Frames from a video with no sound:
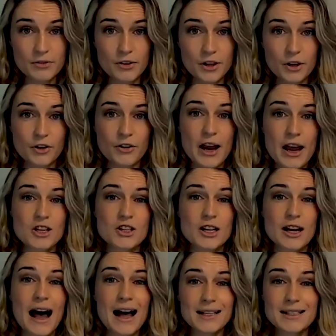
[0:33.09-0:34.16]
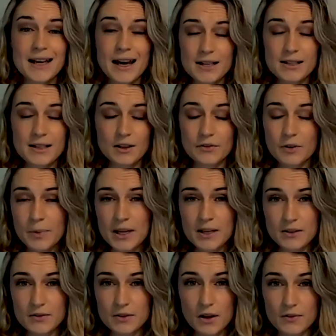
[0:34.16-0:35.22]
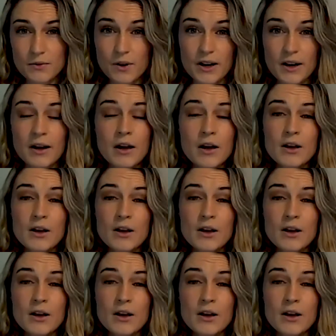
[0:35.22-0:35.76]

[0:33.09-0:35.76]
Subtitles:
for the creation and testing of a piece of software.